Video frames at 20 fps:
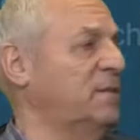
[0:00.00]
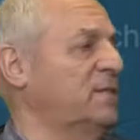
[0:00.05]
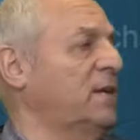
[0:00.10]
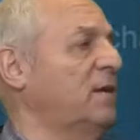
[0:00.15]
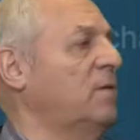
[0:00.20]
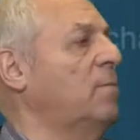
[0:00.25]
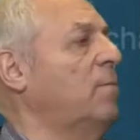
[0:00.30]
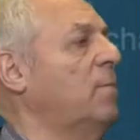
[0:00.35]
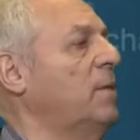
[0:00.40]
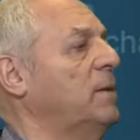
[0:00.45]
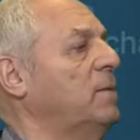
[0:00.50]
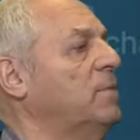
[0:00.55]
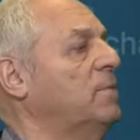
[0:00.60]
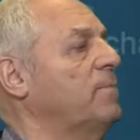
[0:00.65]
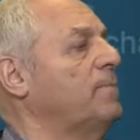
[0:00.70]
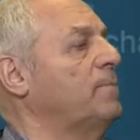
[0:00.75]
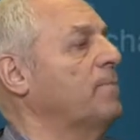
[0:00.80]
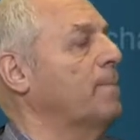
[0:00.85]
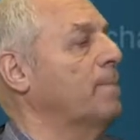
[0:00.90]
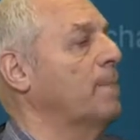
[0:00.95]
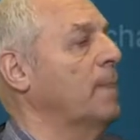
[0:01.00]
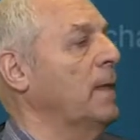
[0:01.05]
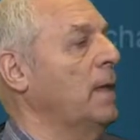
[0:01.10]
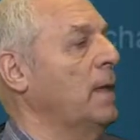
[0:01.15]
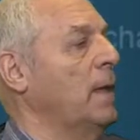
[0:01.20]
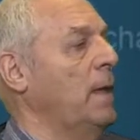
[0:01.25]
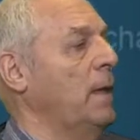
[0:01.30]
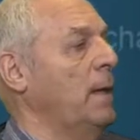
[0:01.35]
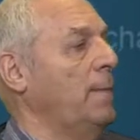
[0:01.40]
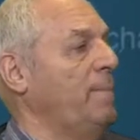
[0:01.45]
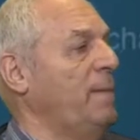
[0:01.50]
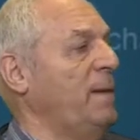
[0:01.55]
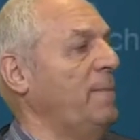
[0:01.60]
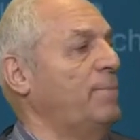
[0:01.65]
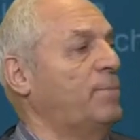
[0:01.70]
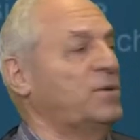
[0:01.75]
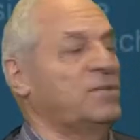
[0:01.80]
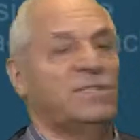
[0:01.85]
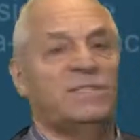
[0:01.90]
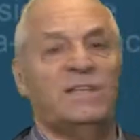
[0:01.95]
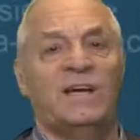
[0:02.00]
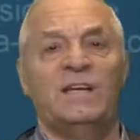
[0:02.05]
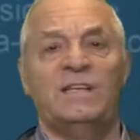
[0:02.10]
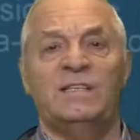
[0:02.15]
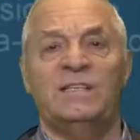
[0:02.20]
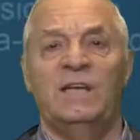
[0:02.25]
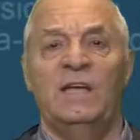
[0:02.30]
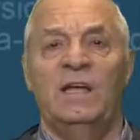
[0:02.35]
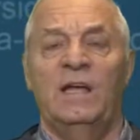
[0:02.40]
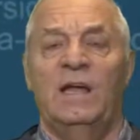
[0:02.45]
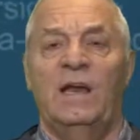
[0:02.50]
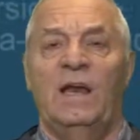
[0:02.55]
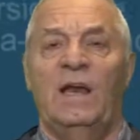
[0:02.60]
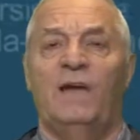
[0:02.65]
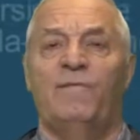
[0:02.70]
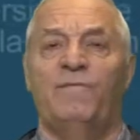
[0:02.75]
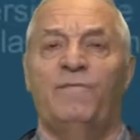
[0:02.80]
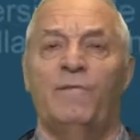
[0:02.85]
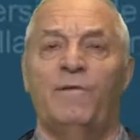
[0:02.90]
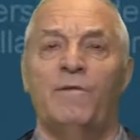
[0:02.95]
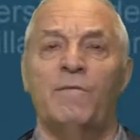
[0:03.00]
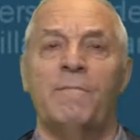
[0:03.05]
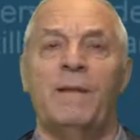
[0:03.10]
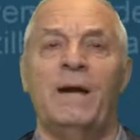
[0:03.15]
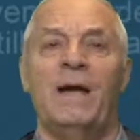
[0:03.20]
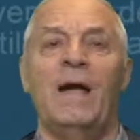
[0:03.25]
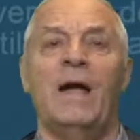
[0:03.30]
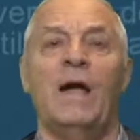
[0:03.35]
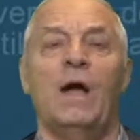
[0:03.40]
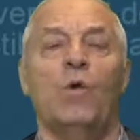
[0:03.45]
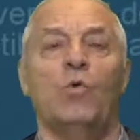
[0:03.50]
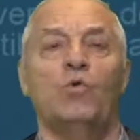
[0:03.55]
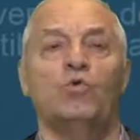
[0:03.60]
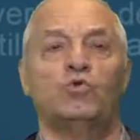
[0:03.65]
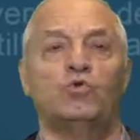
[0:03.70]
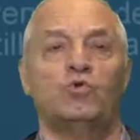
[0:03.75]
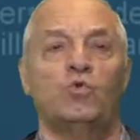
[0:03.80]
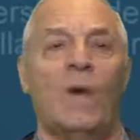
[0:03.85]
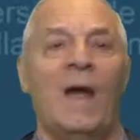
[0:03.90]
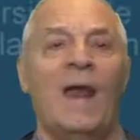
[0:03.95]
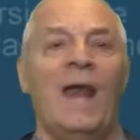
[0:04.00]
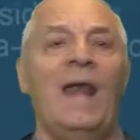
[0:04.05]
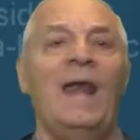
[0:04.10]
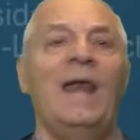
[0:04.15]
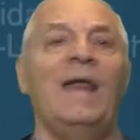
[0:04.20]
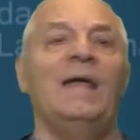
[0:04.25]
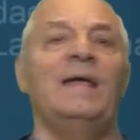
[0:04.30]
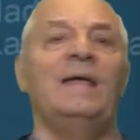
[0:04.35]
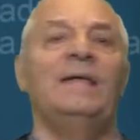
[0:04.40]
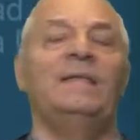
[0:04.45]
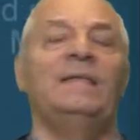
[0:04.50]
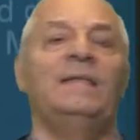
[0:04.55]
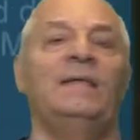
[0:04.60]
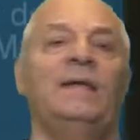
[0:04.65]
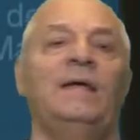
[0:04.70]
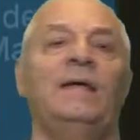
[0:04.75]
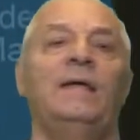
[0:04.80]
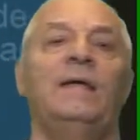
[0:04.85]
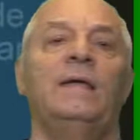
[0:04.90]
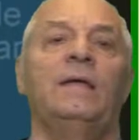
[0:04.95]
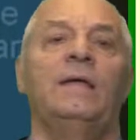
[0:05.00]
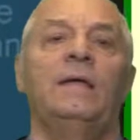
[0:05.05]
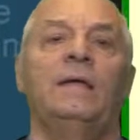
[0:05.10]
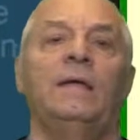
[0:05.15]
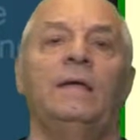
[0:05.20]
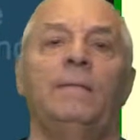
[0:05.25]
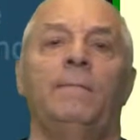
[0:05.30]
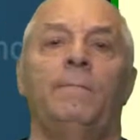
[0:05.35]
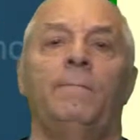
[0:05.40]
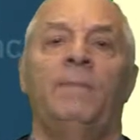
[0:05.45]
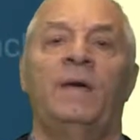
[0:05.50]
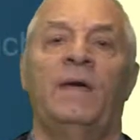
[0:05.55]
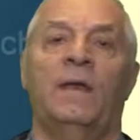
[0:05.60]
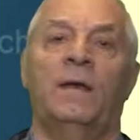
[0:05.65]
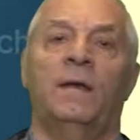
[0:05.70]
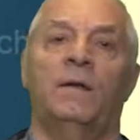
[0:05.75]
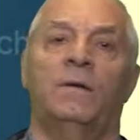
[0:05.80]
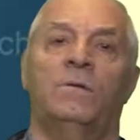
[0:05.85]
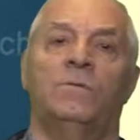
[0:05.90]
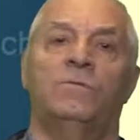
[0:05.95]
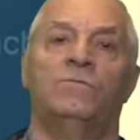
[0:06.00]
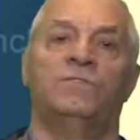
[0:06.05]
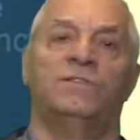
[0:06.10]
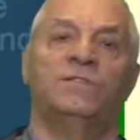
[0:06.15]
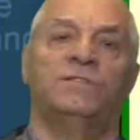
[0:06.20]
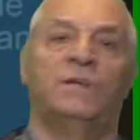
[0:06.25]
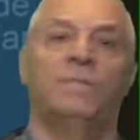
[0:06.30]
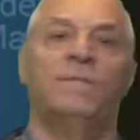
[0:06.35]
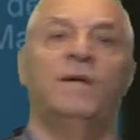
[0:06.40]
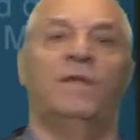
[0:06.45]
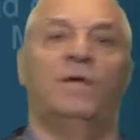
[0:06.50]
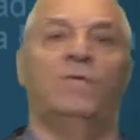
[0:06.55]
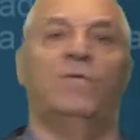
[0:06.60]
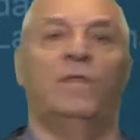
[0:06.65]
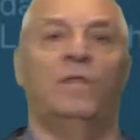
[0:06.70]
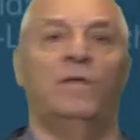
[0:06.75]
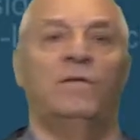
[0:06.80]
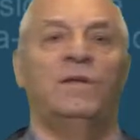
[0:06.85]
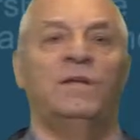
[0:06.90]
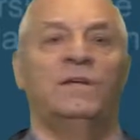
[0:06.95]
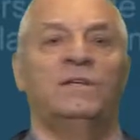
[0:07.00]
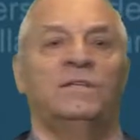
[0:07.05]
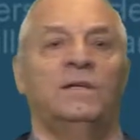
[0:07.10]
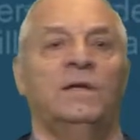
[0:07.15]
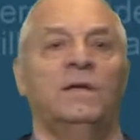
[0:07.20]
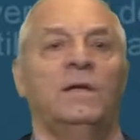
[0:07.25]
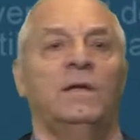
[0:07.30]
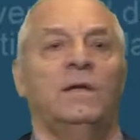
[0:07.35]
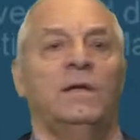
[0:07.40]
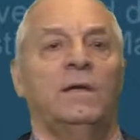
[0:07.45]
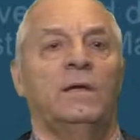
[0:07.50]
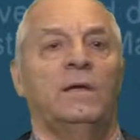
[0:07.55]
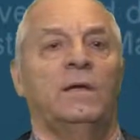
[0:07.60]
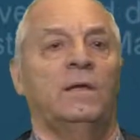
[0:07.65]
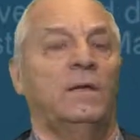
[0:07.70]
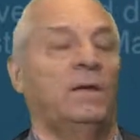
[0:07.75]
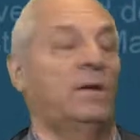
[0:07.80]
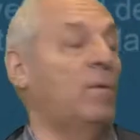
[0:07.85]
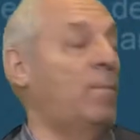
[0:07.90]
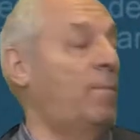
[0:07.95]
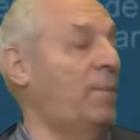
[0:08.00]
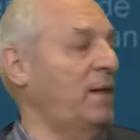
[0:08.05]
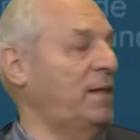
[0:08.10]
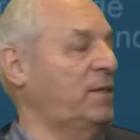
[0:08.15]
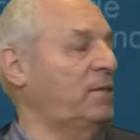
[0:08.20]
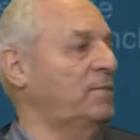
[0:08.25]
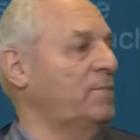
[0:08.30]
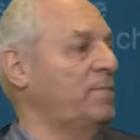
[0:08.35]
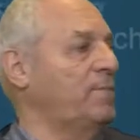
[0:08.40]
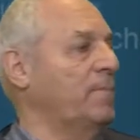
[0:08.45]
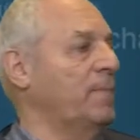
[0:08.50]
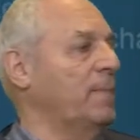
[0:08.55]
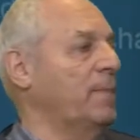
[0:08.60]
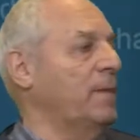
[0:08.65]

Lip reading: has to be different from 0, for that system to be complete. This is the usual way to see a complete system of equations.